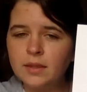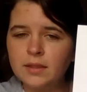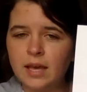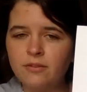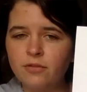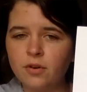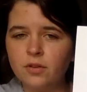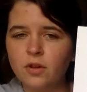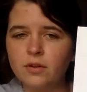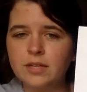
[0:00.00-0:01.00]
they for a
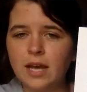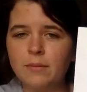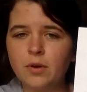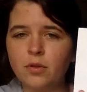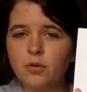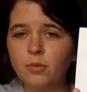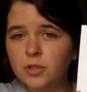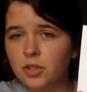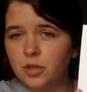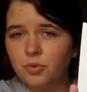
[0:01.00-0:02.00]
long time go through a
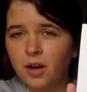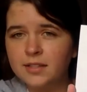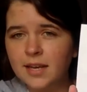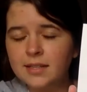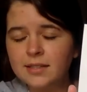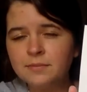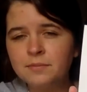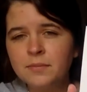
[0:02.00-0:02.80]
maturing process.